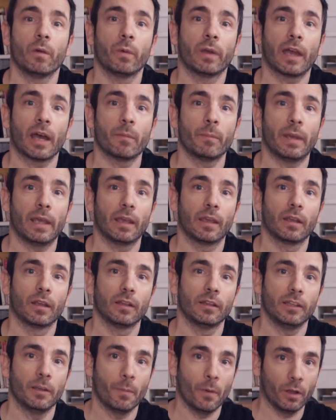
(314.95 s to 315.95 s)
We can make
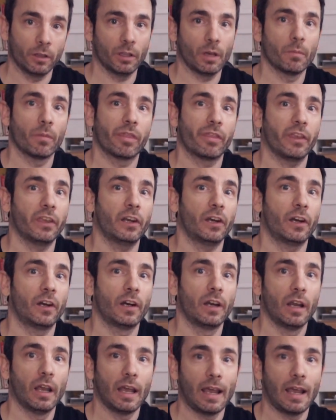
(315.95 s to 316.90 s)
the bottom thinner